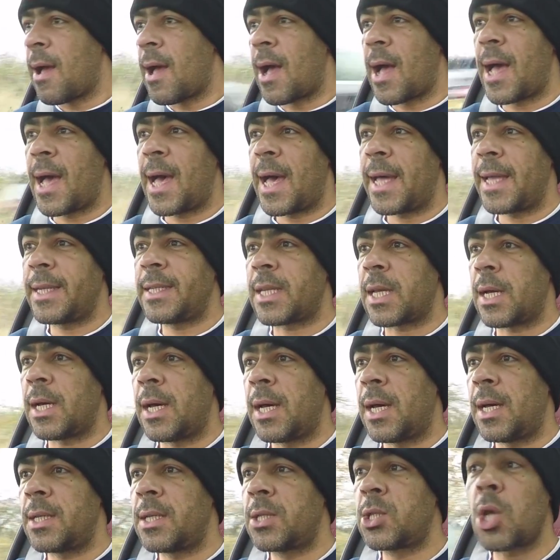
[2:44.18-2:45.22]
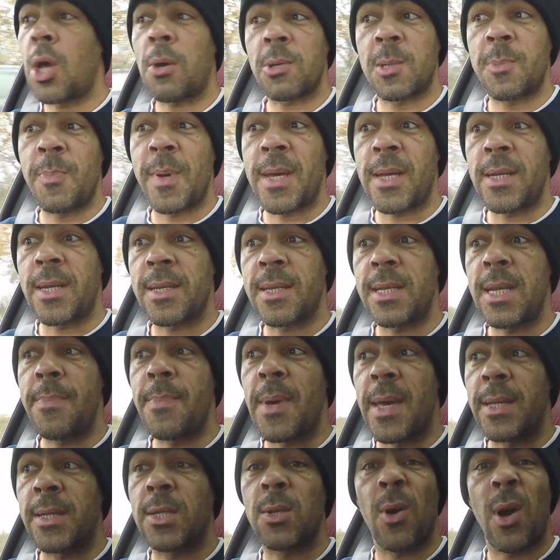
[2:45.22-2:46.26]
and the top speed is
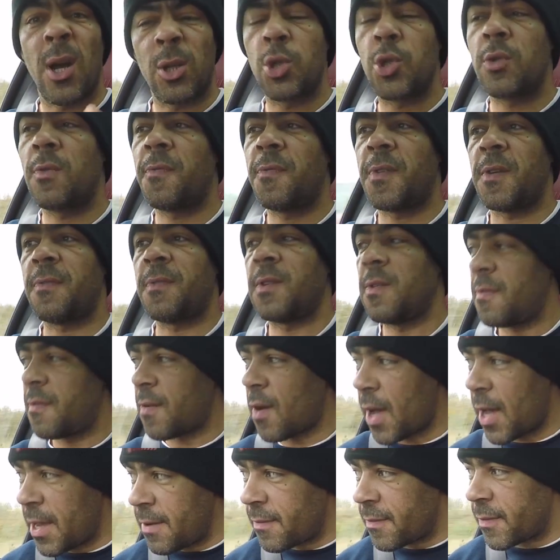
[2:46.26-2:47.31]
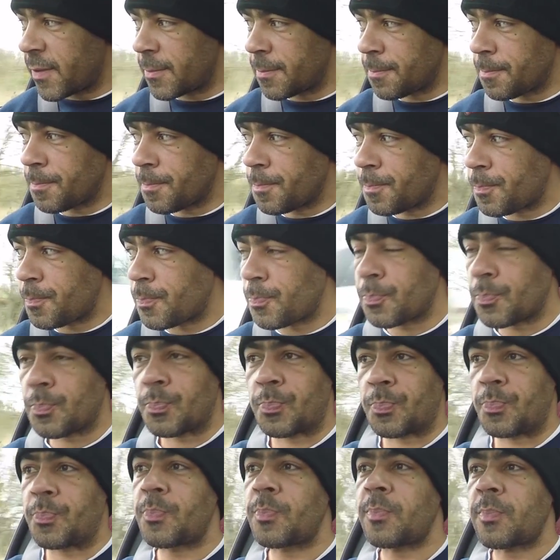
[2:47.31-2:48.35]
limited to 155.
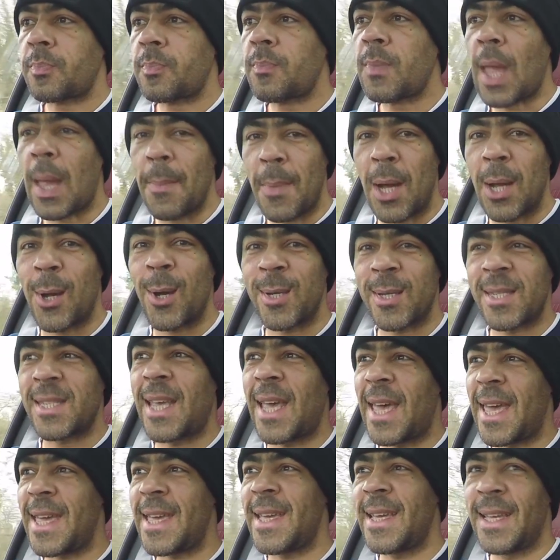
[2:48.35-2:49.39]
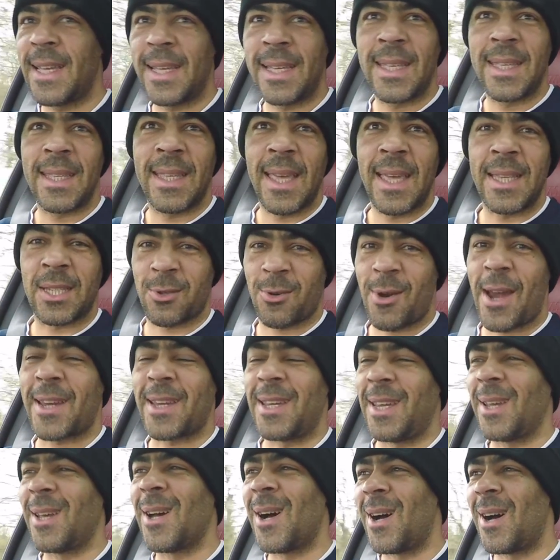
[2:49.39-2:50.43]
I gotta say, it's a
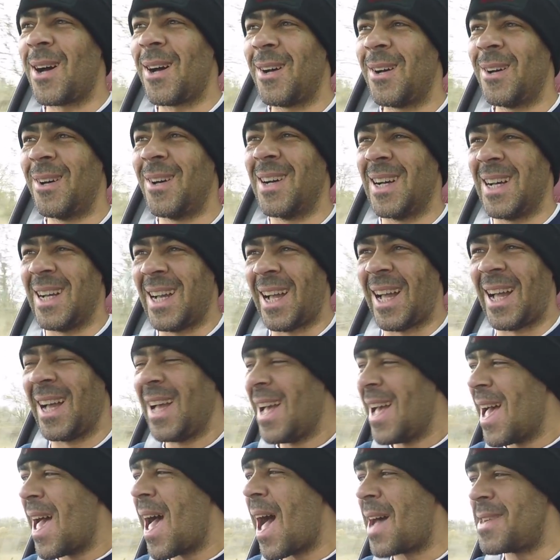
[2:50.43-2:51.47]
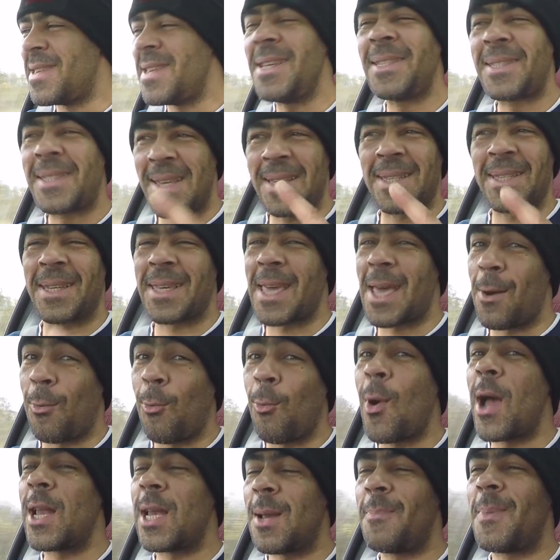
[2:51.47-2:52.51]
cracking car. And these things can get
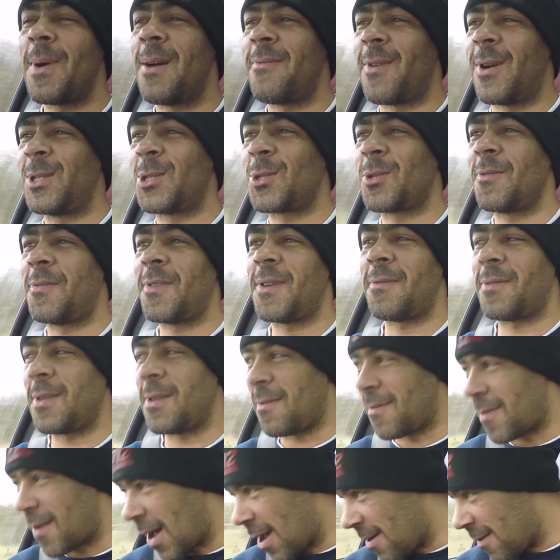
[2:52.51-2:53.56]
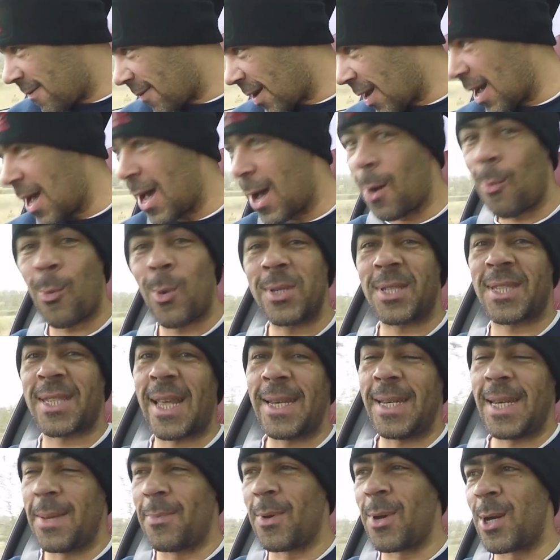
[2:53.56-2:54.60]
well above 155 once
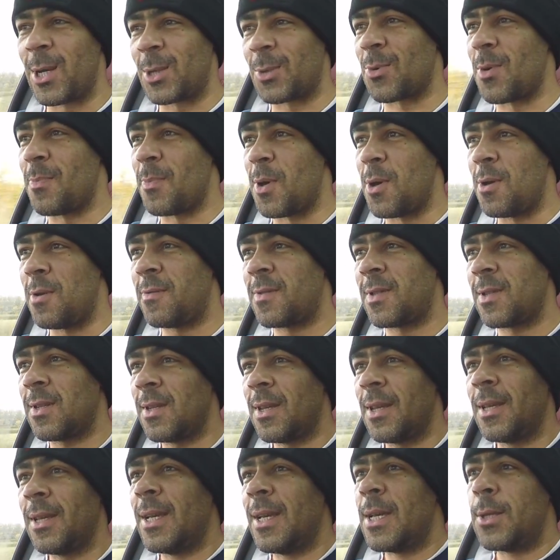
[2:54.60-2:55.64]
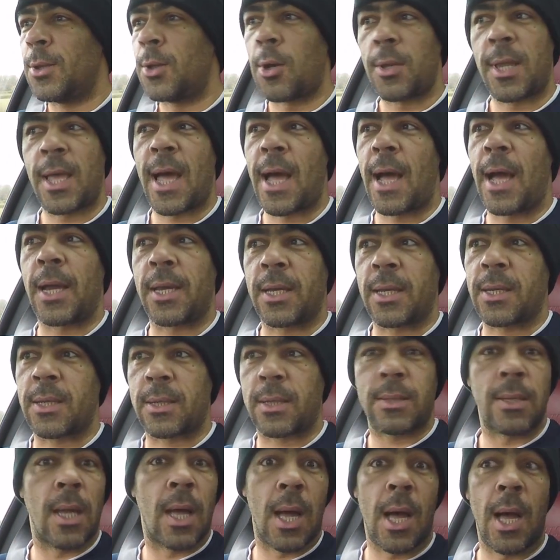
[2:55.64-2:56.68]
that limiter is removed. Not that
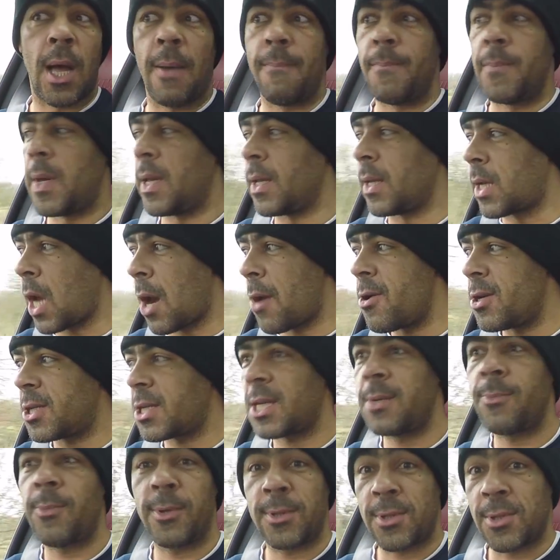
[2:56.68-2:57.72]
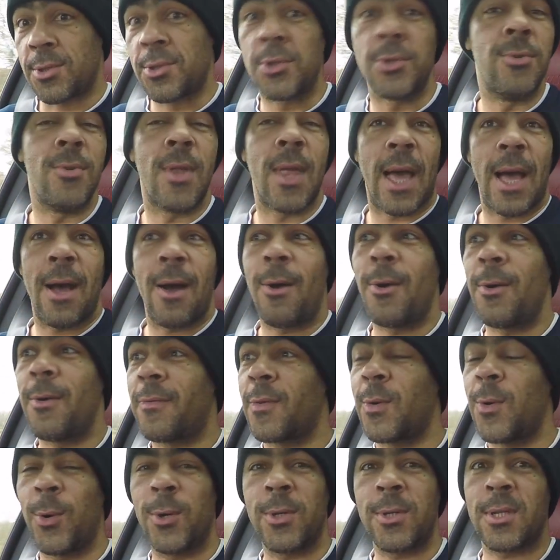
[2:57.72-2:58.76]
I encourage anyone to do that, or
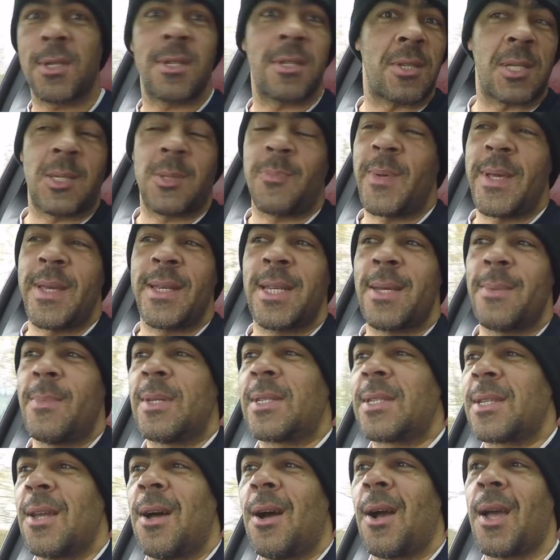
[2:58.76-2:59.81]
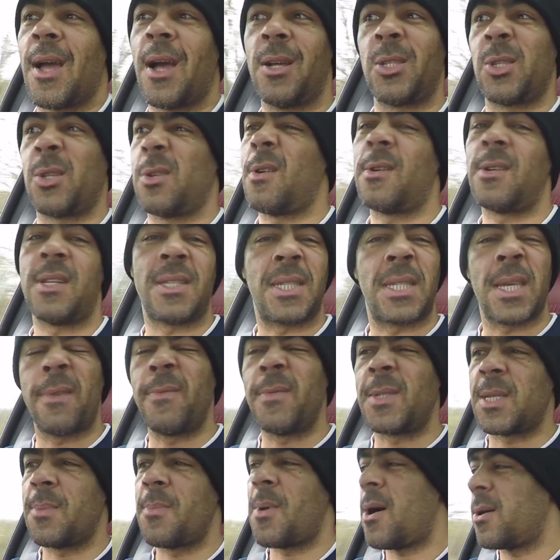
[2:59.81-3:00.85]
of course, because the speed limits in our country are only
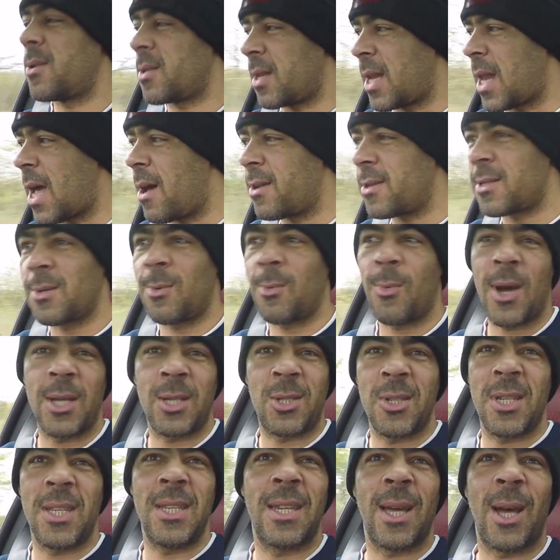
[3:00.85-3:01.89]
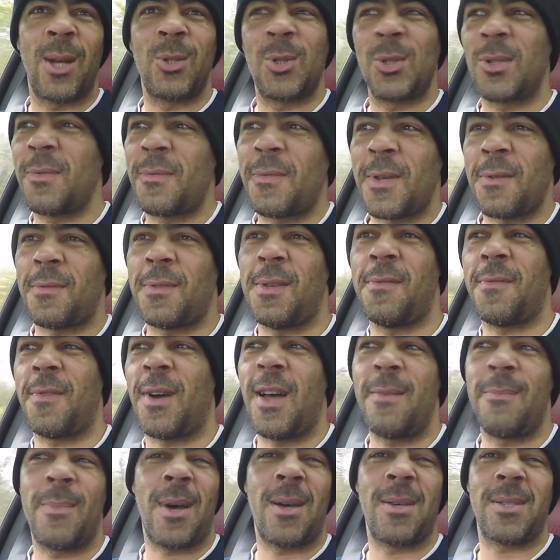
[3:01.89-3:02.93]
70 miles an hour, so why do you need
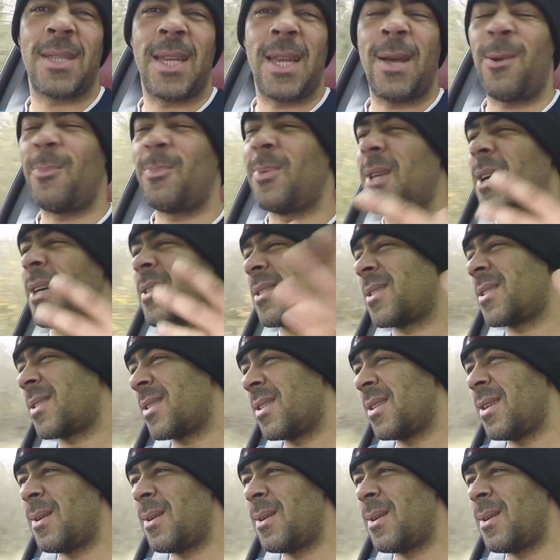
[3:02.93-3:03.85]
155 miles an hour plus?